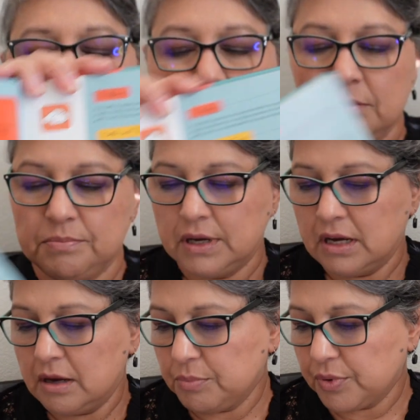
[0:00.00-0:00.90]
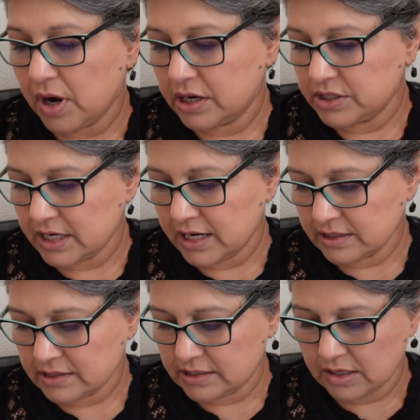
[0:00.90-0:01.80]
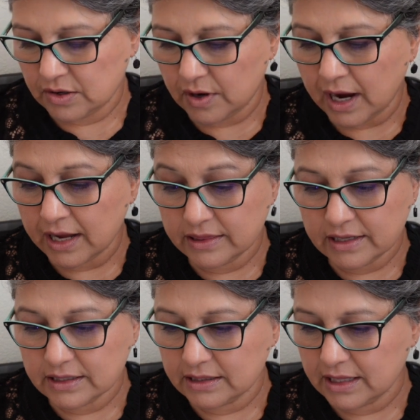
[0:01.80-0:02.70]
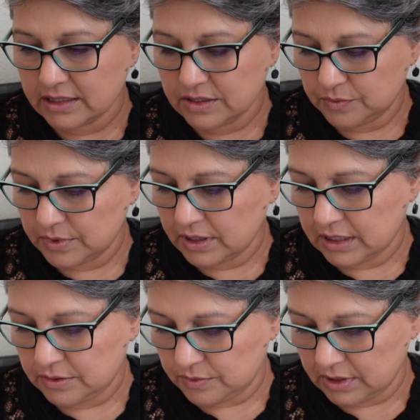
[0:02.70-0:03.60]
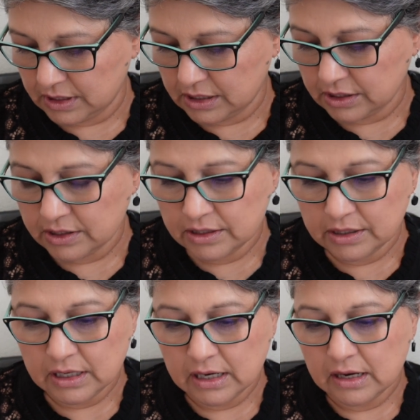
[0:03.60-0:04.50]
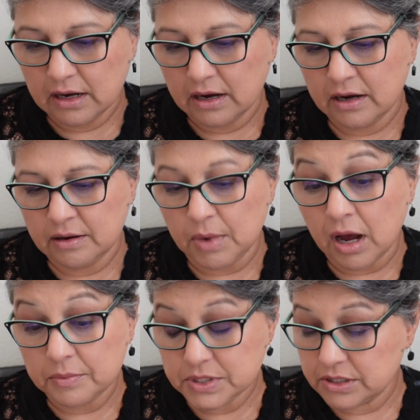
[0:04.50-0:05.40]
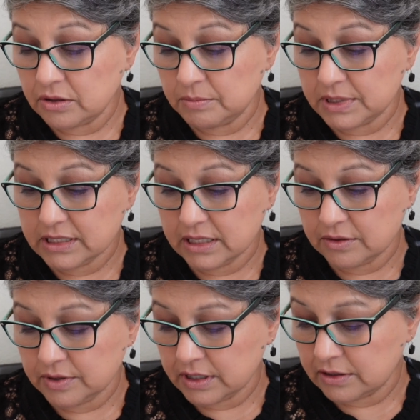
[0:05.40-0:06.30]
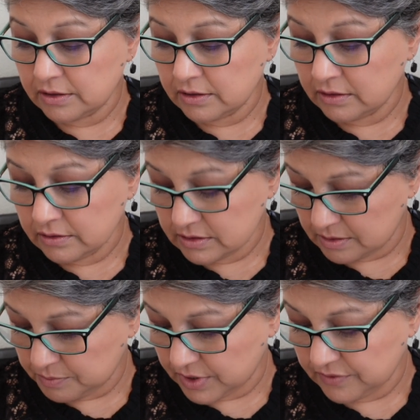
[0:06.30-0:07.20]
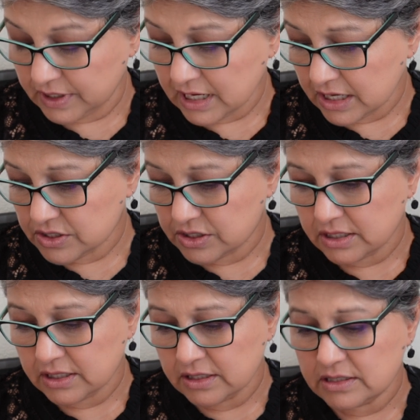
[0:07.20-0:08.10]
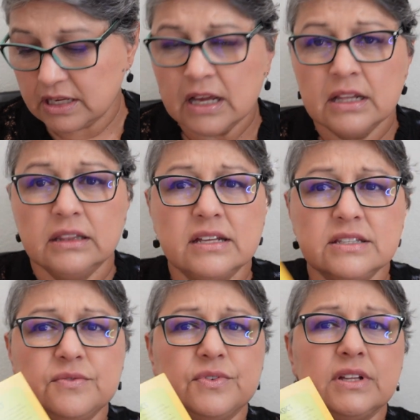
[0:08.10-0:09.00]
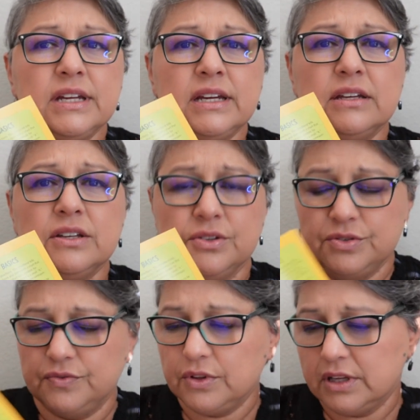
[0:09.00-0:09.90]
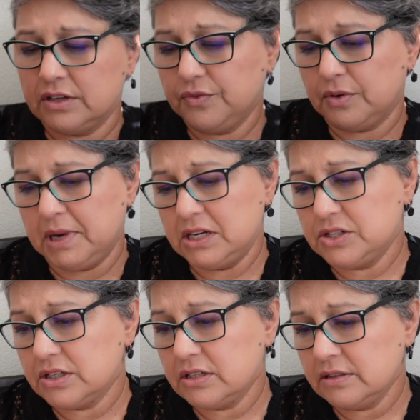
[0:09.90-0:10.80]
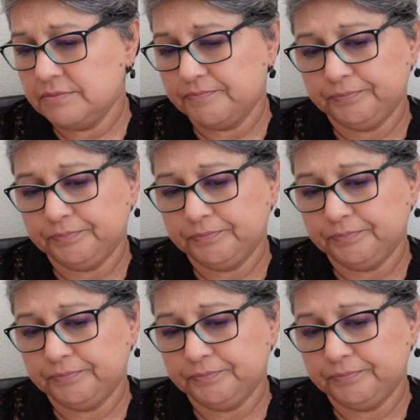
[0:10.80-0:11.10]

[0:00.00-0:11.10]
type projects. So I think that that's really, really good. Um, optional materials, abbreviations, lots of really useful information.